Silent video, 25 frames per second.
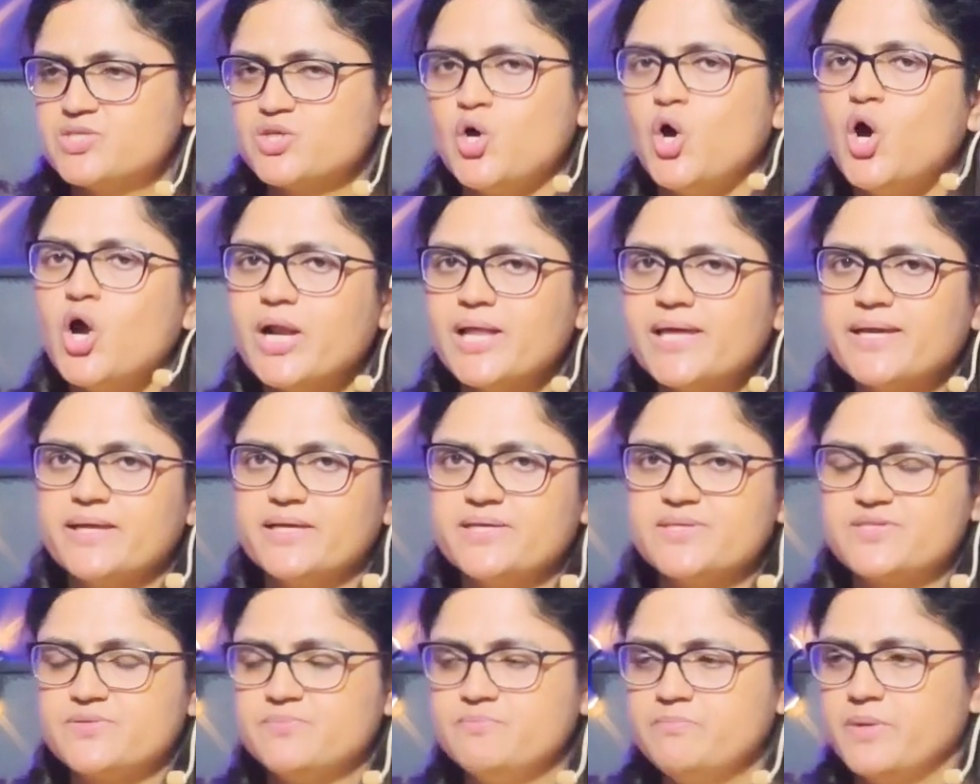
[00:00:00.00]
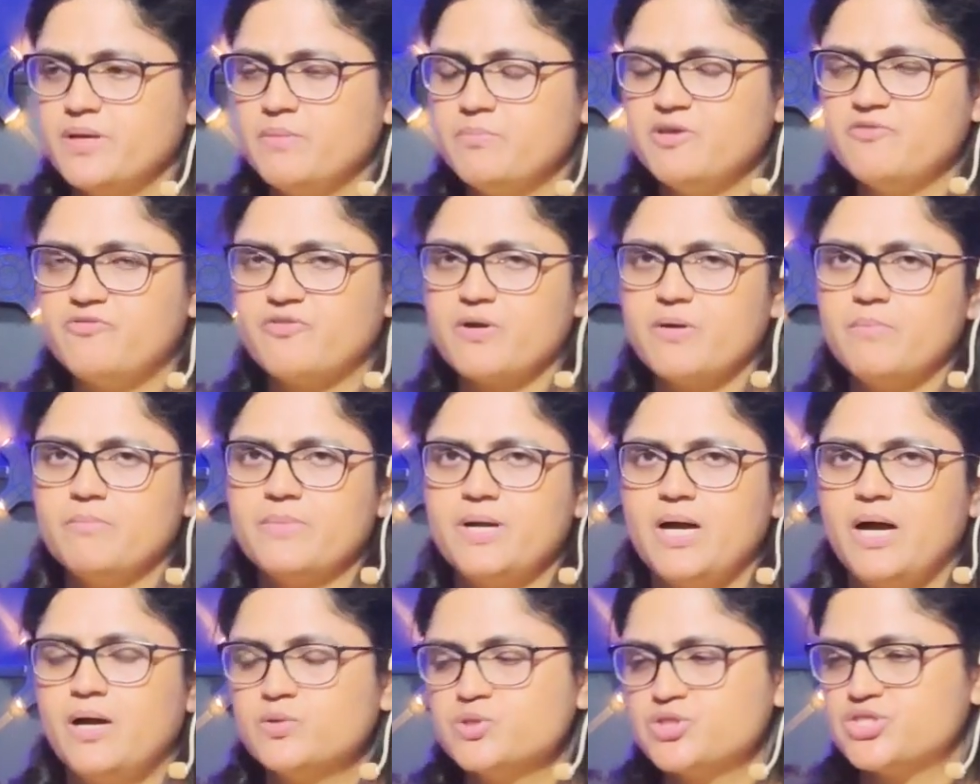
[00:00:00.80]
is calling us, maybe
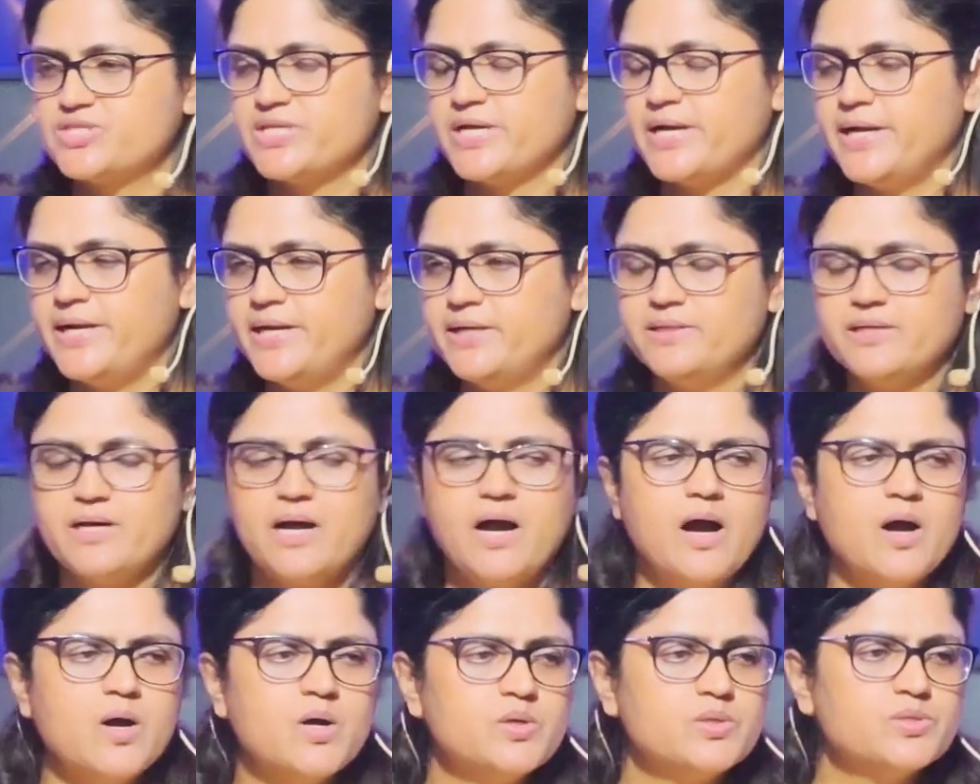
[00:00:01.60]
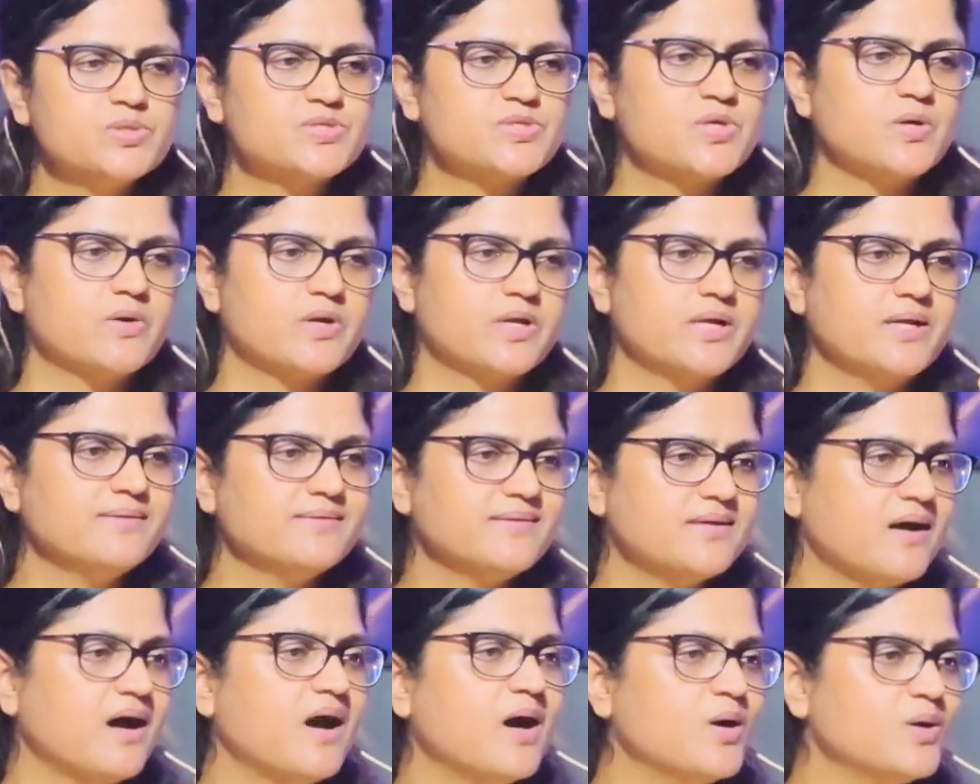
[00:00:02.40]
from outside the house or
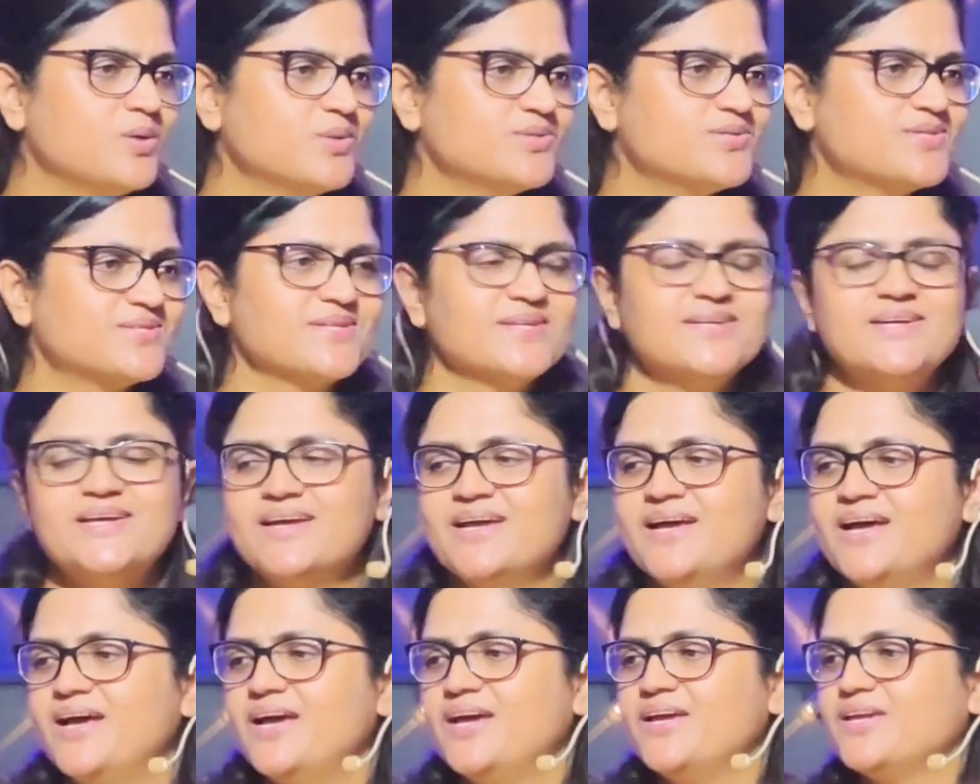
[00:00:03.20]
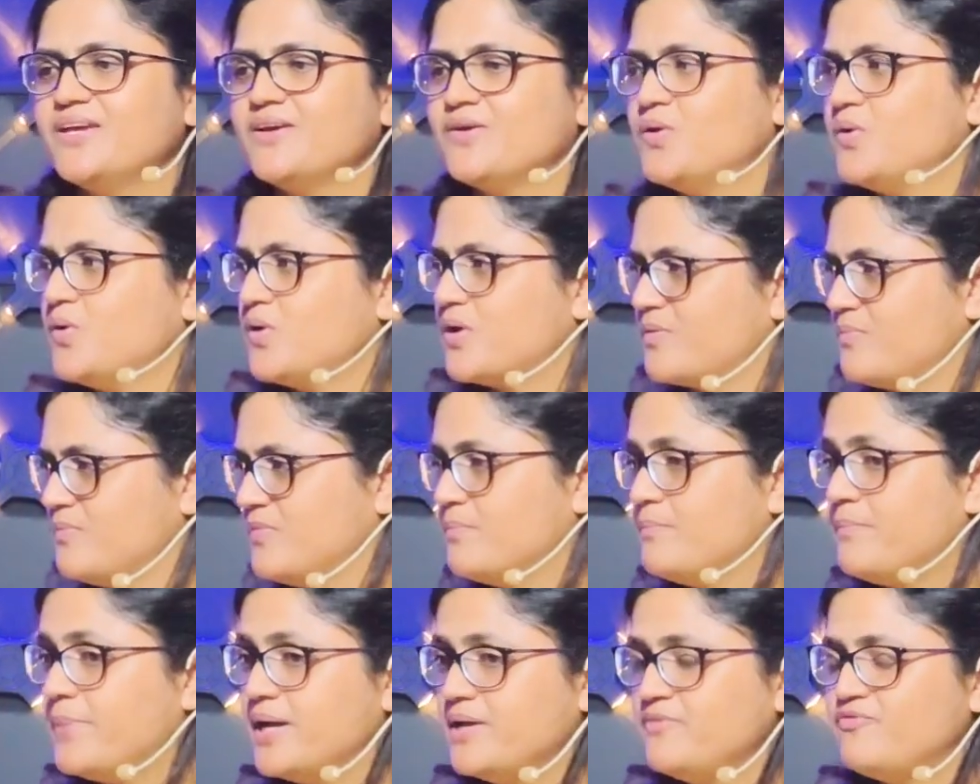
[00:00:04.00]
in the house or
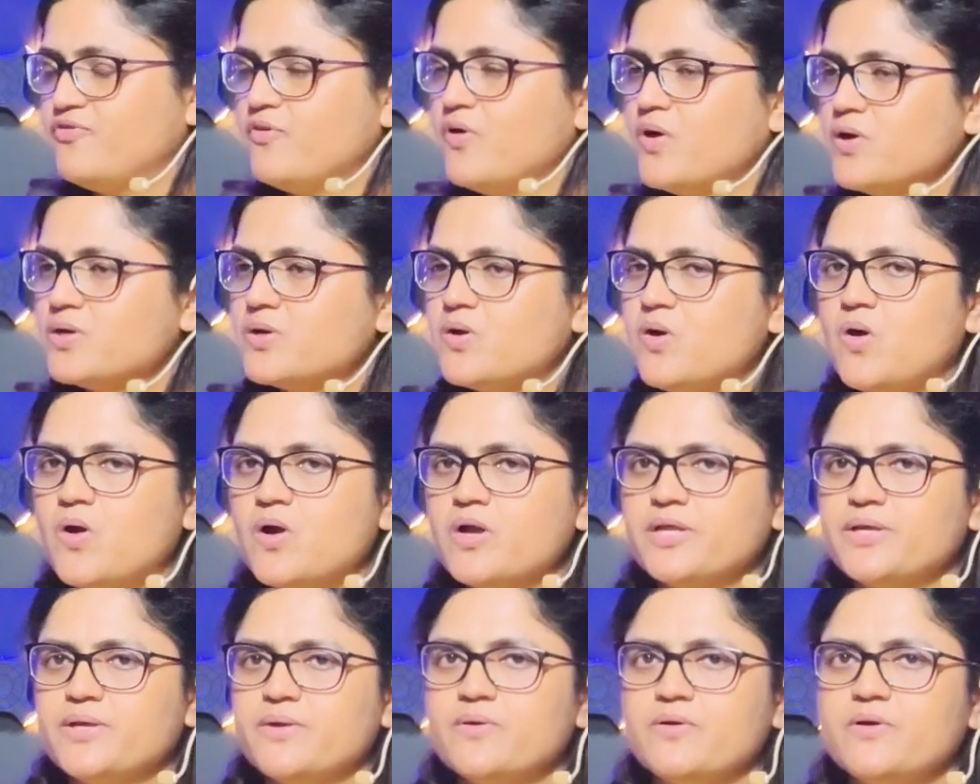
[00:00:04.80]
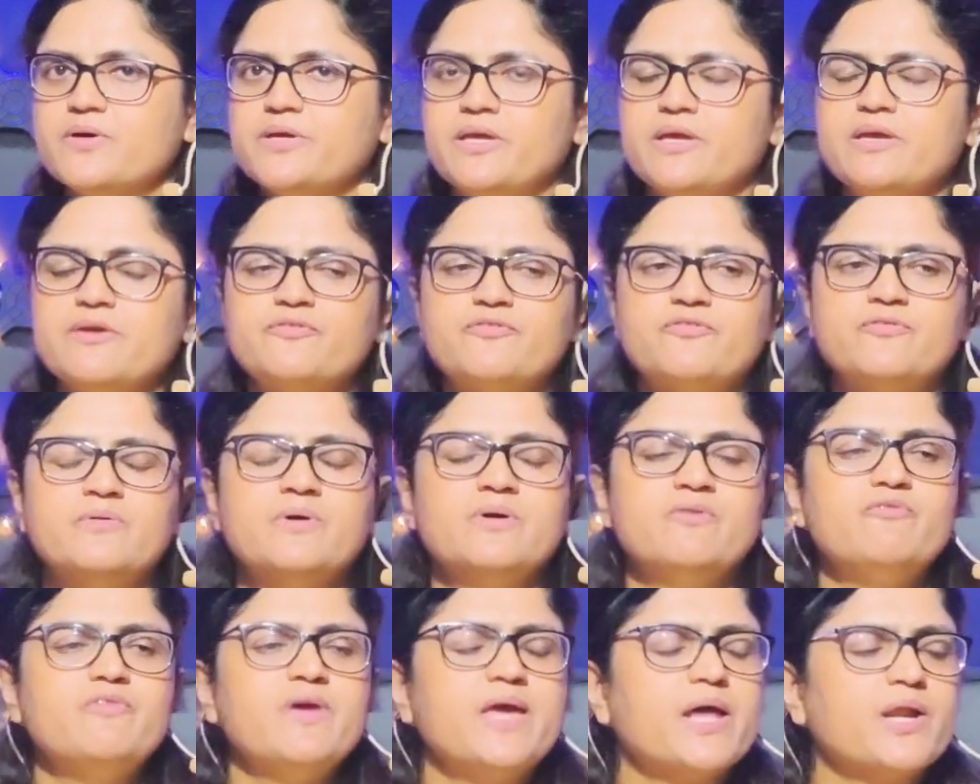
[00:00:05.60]
by phone call, you know, if
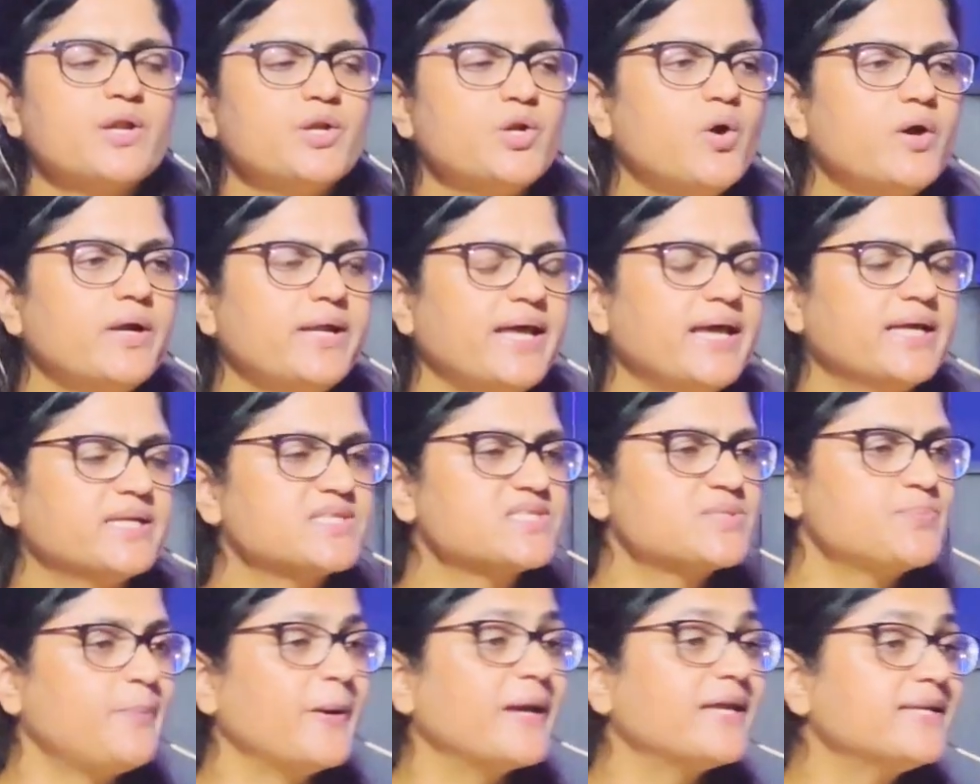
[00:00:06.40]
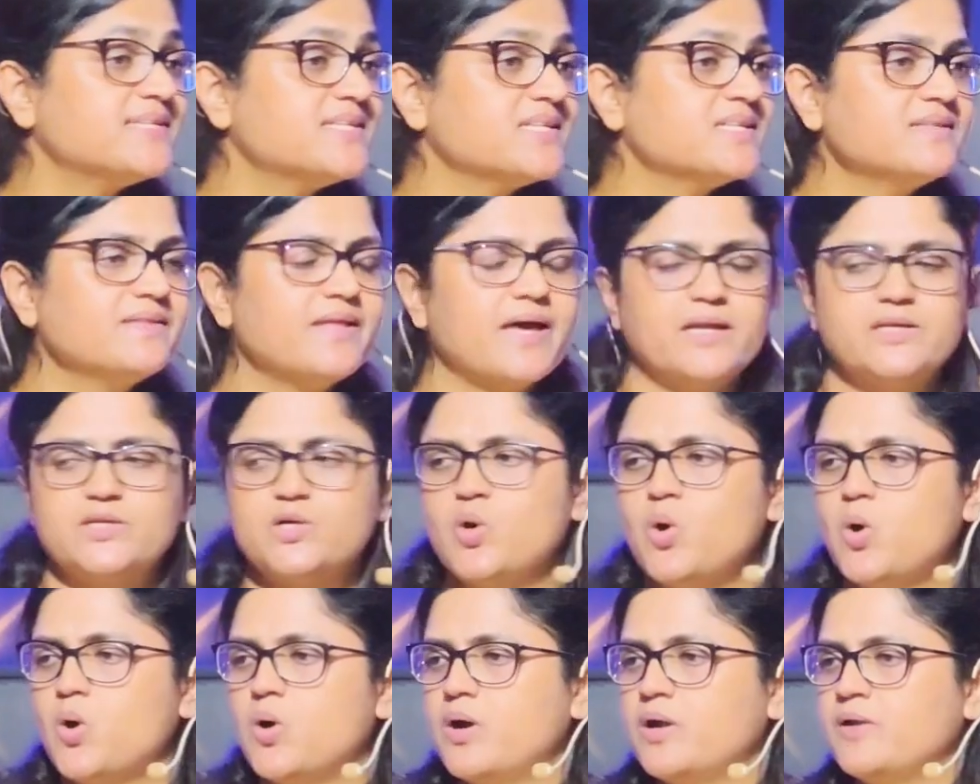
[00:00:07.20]
we are not expecting
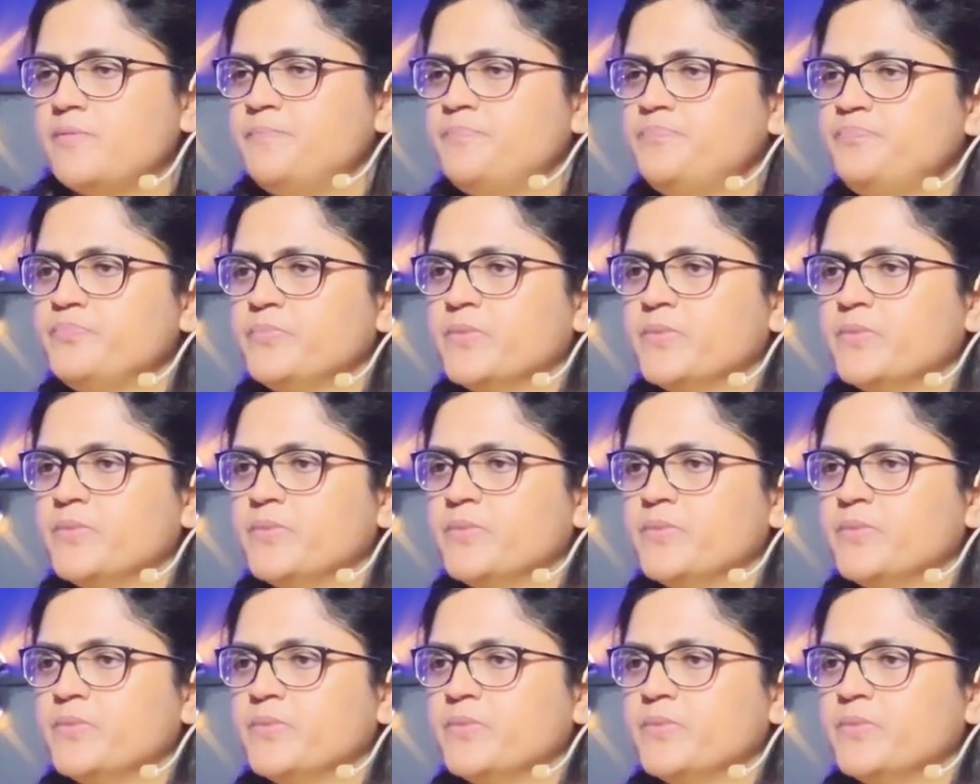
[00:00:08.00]
that call,